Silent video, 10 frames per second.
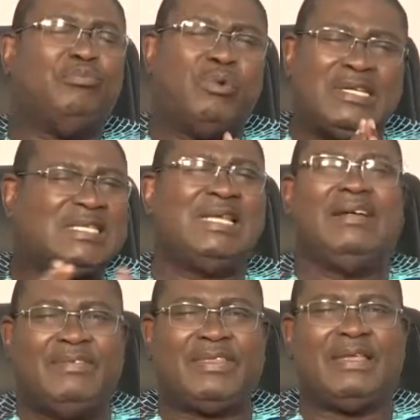wasting
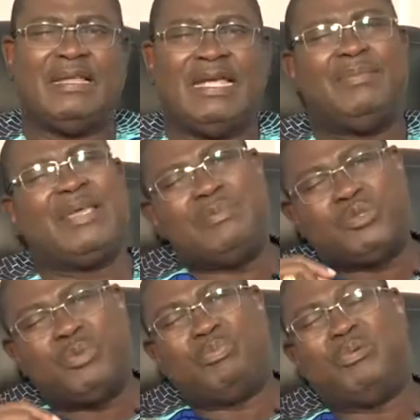everything, that he became
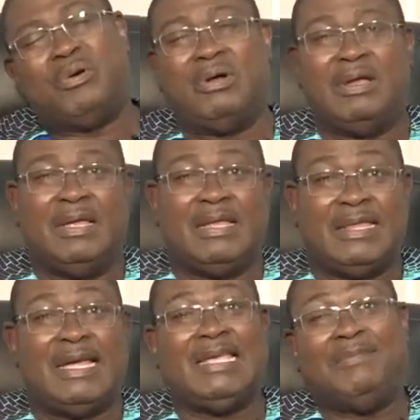so poor
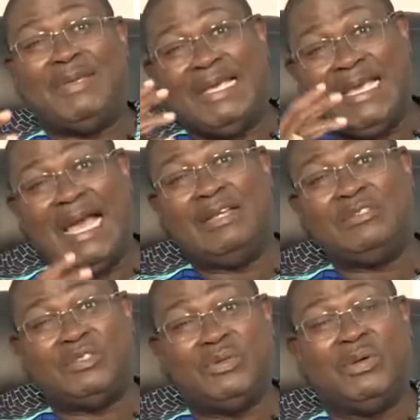that he
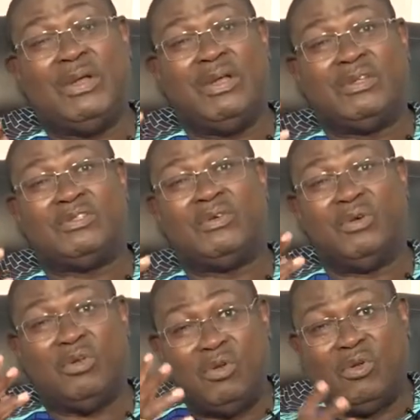began to
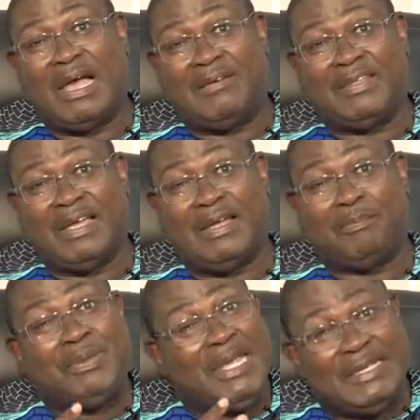look after
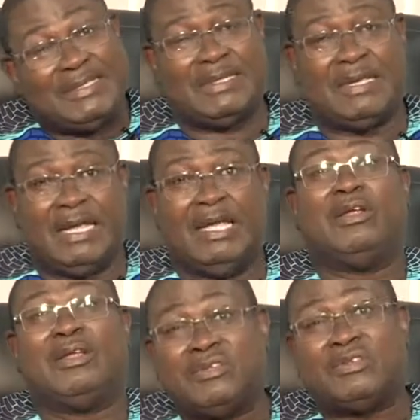pigs in
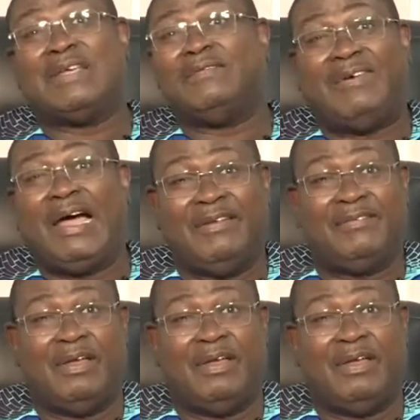order to survive.